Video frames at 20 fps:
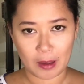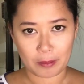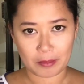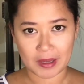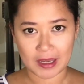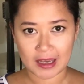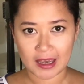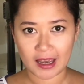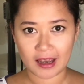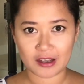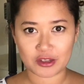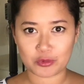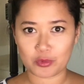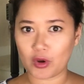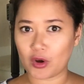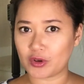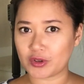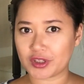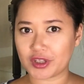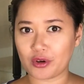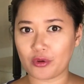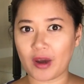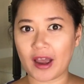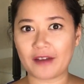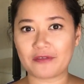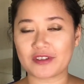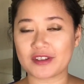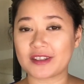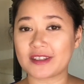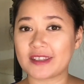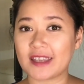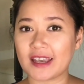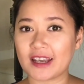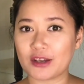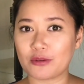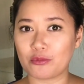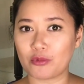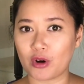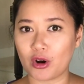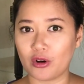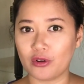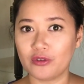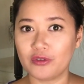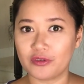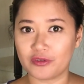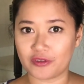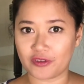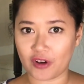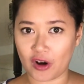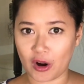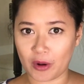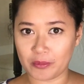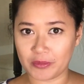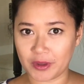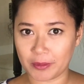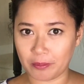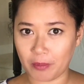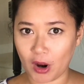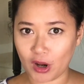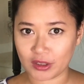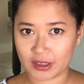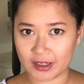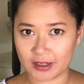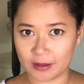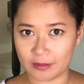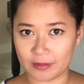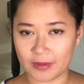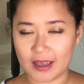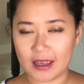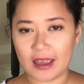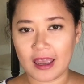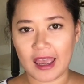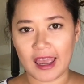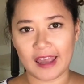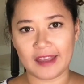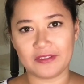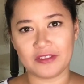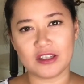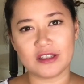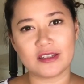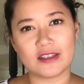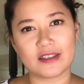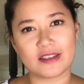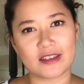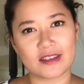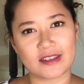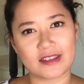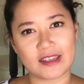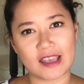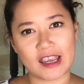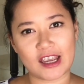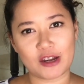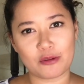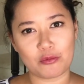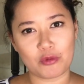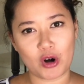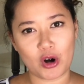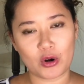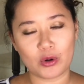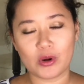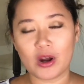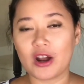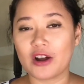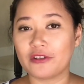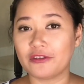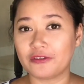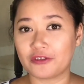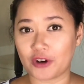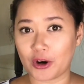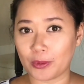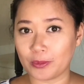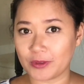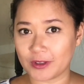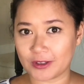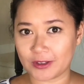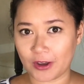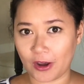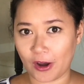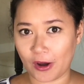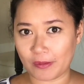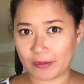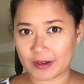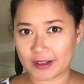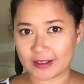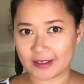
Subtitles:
Because we also have the second row from the bottom, and this is the second row from the top.